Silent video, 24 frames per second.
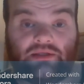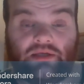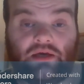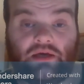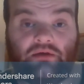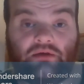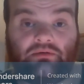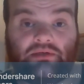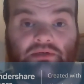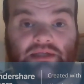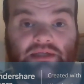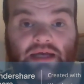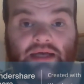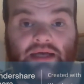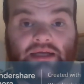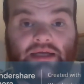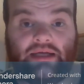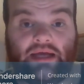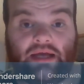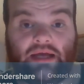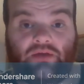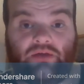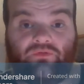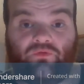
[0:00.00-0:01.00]
So
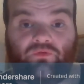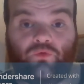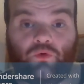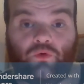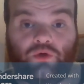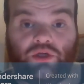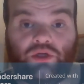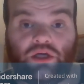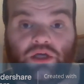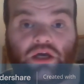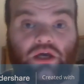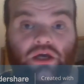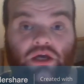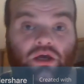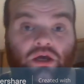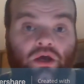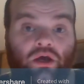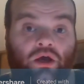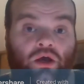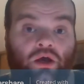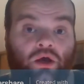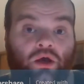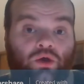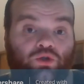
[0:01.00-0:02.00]
Danny California,
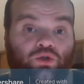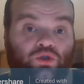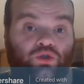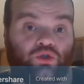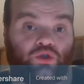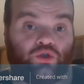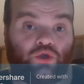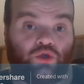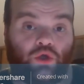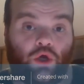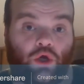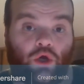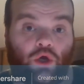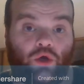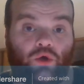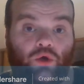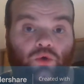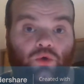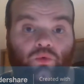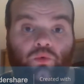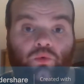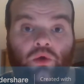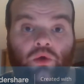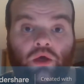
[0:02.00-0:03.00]

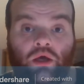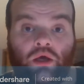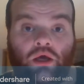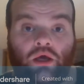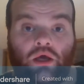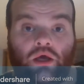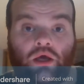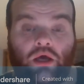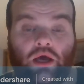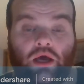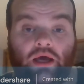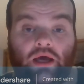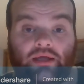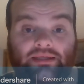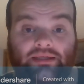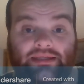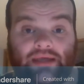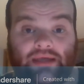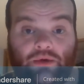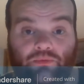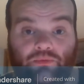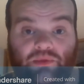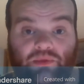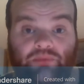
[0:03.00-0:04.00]
Snow, and
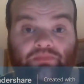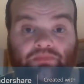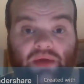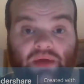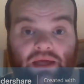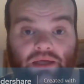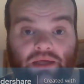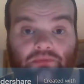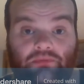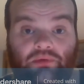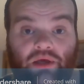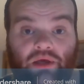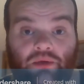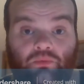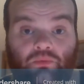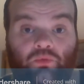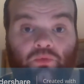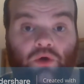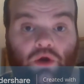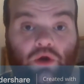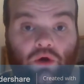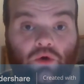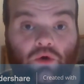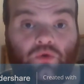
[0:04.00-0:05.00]
Tell Me Baby
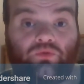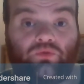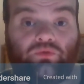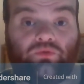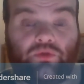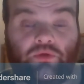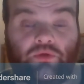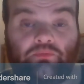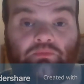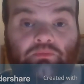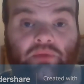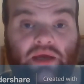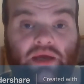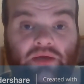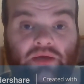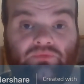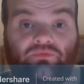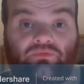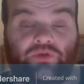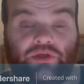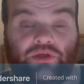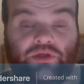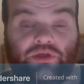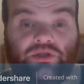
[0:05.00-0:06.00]
were the
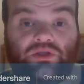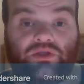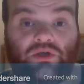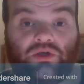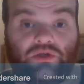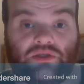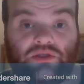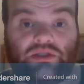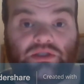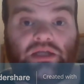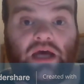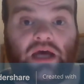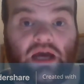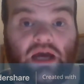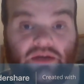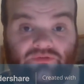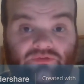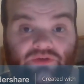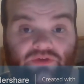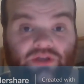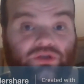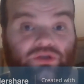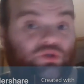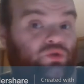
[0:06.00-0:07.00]
main three songs that
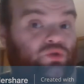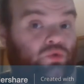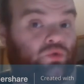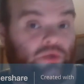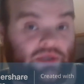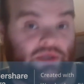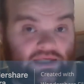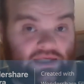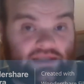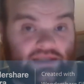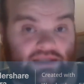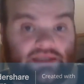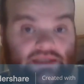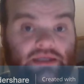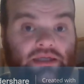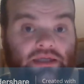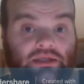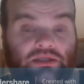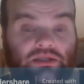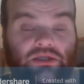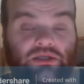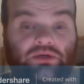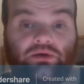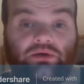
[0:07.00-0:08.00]
I enjoyed
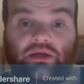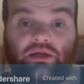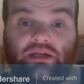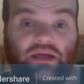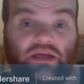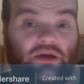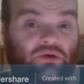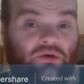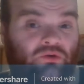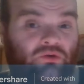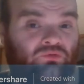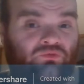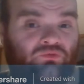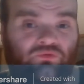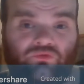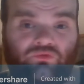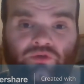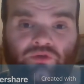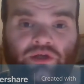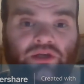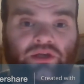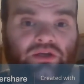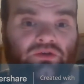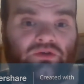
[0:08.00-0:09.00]
listening to, and they are a
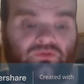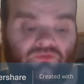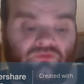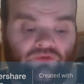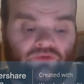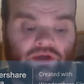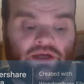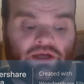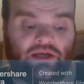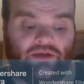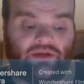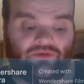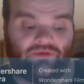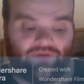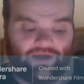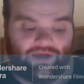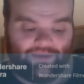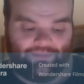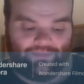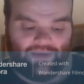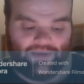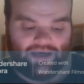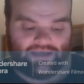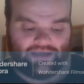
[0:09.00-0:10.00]
really, really
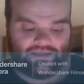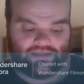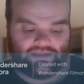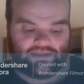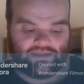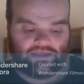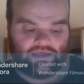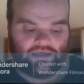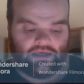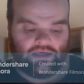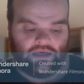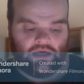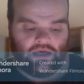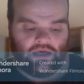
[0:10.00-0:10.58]
great band.